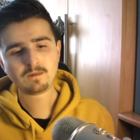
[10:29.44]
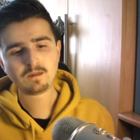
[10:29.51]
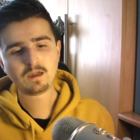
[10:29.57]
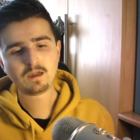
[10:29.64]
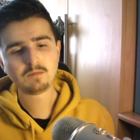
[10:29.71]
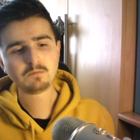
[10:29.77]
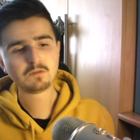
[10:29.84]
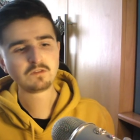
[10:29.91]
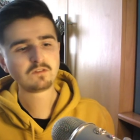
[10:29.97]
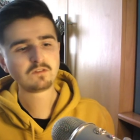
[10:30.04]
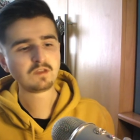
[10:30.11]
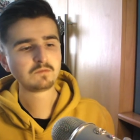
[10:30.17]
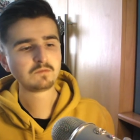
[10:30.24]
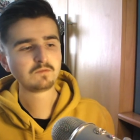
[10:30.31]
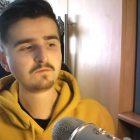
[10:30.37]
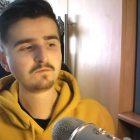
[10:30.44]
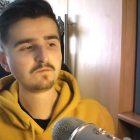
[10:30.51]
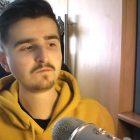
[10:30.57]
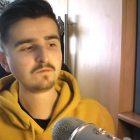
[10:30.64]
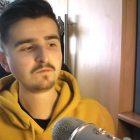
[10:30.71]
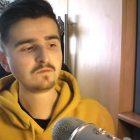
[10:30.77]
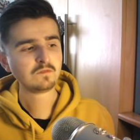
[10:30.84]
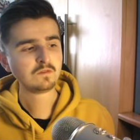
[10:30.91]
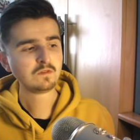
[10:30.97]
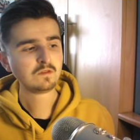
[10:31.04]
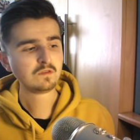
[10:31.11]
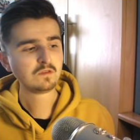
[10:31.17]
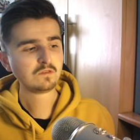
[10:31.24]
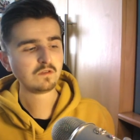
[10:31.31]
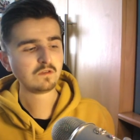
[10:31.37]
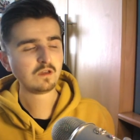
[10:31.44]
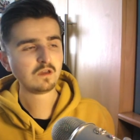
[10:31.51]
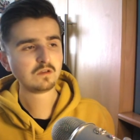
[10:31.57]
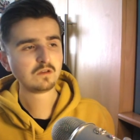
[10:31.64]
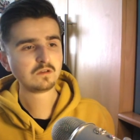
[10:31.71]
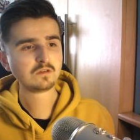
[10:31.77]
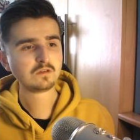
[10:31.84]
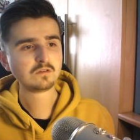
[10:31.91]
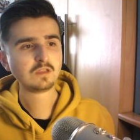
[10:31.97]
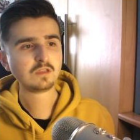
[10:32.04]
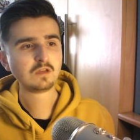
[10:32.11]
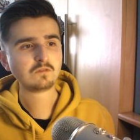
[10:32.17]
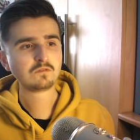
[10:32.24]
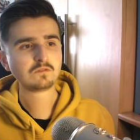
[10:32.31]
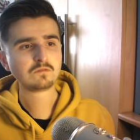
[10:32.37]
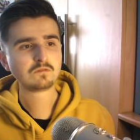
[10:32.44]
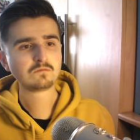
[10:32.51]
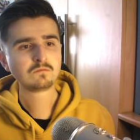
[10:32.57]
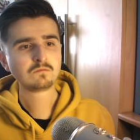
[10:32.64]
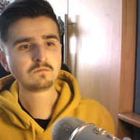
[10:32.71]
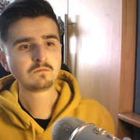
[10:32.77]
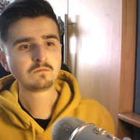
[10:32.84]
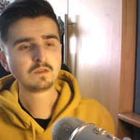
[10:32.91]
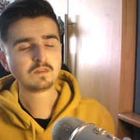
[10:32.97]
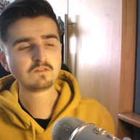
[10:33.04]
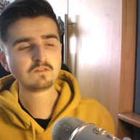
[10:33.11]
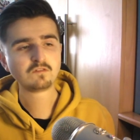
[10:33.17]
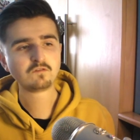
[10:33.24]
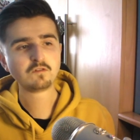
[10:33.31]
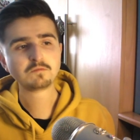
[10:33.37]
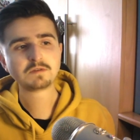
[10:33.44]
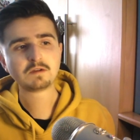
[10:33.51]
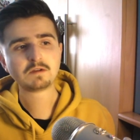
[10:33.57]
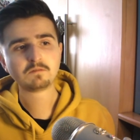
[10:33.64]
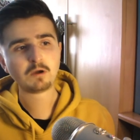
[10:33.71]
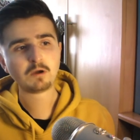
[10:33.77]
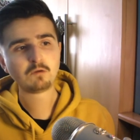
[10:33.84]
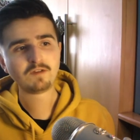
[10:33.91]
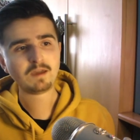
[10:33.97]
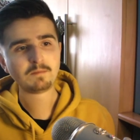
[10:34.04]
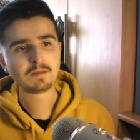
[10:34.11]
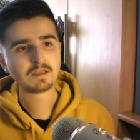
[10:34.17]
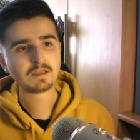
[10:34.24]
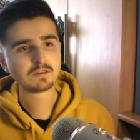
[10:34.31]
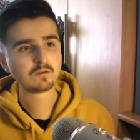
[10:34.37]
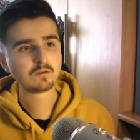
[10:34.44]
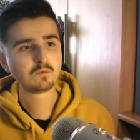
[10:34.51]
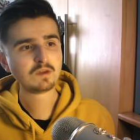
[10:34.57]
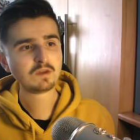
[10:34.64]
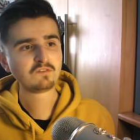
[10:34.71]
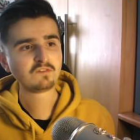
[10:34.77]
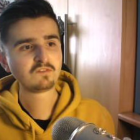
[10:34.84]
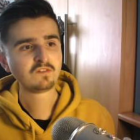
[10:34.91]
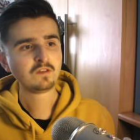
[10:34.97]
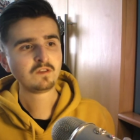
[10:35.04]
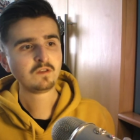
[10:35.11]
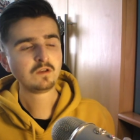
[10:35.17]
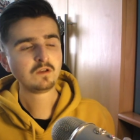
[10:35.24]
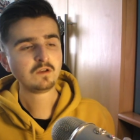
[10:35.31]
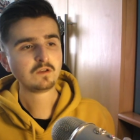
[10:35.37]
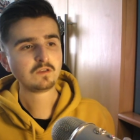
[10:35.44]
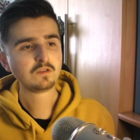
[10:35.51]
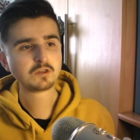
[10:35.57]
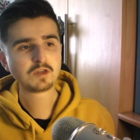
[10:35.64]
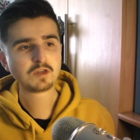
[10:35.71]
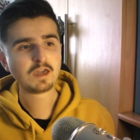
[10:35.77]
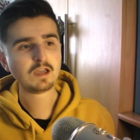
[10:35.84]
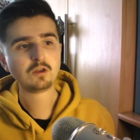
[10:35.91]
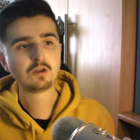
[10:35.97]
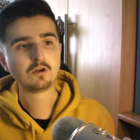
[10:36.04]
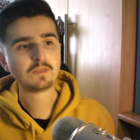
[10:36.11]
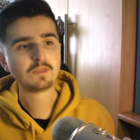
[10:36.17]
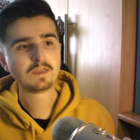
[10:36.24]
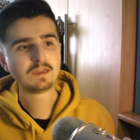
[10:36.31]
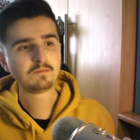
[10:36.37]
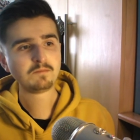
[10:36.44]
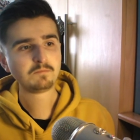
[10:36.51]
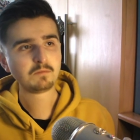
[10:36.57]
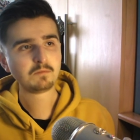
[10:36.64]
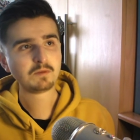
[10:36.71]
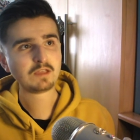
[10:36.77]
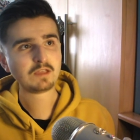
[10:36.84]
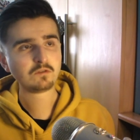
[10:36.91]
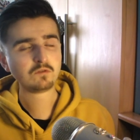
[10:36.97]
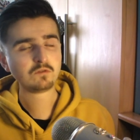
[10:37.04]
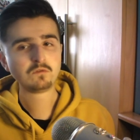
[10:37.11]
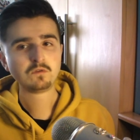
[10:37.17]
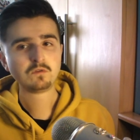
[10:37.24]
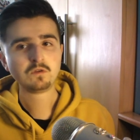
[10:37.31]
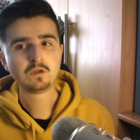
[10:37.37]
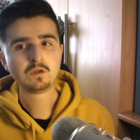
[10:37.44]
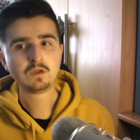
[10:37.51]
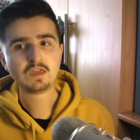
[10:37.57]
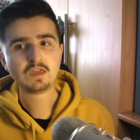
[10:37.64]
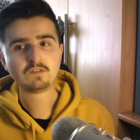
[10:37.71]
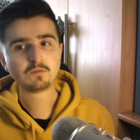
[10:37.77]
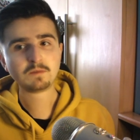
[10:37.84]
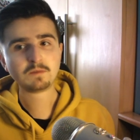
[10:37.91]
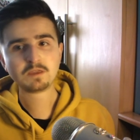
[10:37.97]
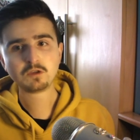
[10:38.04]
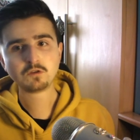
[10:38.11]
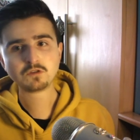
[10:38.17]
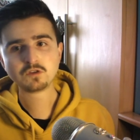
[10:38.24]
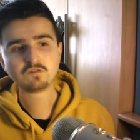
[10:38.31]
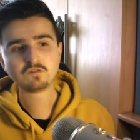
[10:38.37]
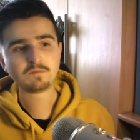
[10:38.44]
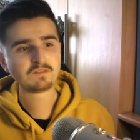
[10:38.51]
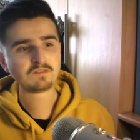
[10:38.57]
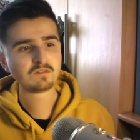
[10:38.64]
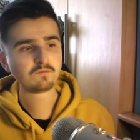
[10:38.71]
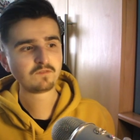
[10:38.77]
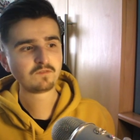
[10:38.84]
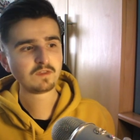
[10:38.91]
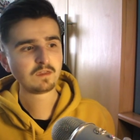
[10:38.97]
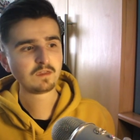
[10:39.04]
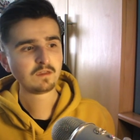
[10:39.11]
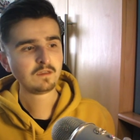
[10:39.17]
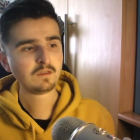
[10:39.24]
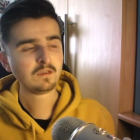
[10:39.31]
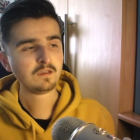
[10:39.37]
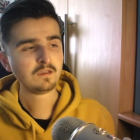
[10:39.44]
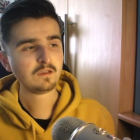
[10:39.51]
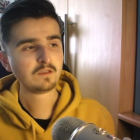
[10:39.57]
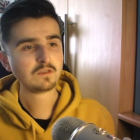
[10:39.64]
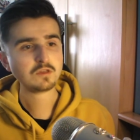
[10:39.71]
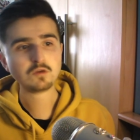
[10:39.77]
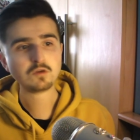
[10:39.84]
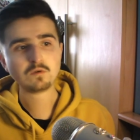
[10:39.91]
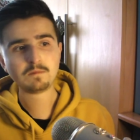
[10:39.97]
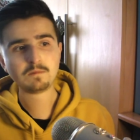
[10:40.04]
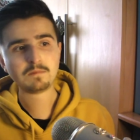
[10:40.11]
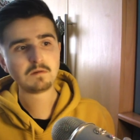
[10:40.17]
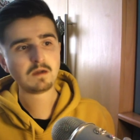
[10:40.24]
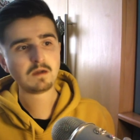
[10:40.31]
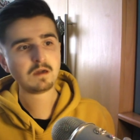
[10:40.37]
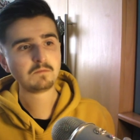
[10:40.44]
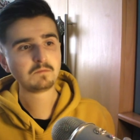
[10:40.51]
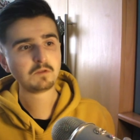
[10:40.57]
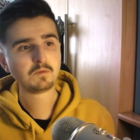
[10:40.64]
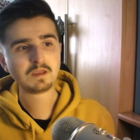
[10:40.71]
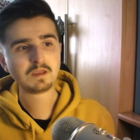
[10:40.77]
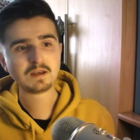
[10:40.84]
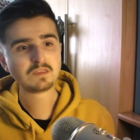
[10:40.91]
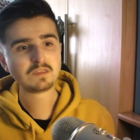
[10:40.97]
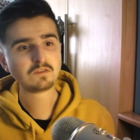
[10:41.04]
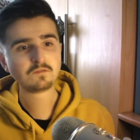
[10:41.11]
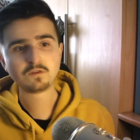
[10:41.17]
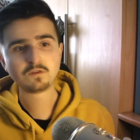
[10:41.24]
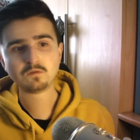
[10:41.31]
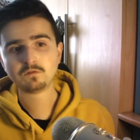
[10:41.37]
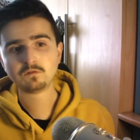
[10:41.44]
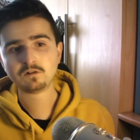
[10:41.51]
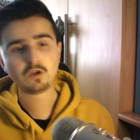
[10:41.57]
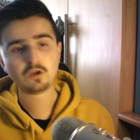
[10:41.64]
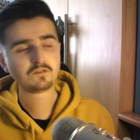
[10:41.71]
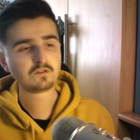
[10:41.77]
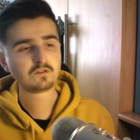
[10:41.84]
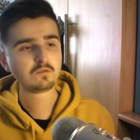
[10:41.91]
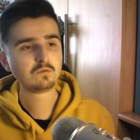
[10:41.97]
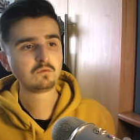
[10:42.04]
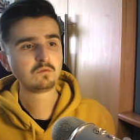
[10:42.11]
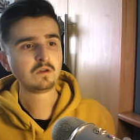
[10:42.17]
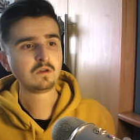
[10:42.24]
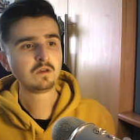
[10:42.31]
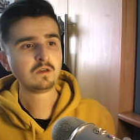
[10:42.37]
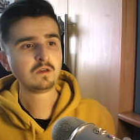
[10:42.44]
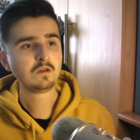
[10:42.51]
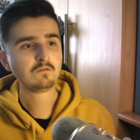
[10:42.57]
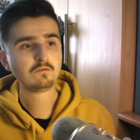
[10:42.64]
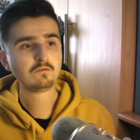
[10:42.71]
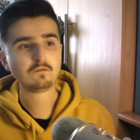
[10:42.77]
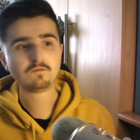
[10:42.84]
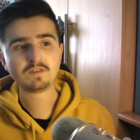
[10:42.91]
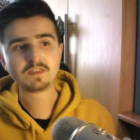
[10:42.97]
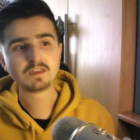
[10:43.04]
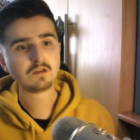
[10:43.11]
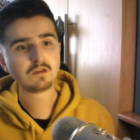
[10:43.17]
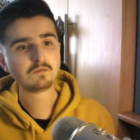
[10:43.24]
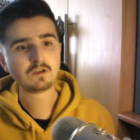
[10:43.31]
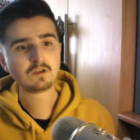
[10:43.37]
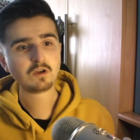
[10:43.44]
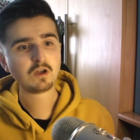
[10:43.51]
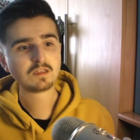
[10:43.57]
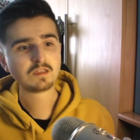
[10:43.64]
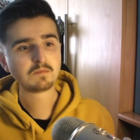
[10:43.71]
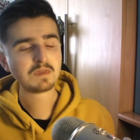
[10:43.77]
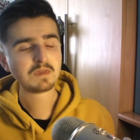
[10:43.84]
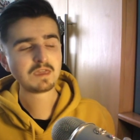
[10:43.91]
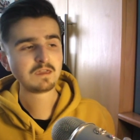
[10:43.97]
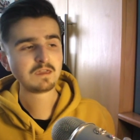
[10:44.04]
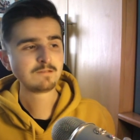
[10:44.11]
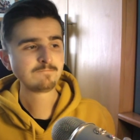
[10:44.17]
I'm not the type of to you know, there's a group chat with my whole family. I don't always chat a lot on there, but when I do, it's normally good news about something new I'm doing, an interview or an article or a video regarding me,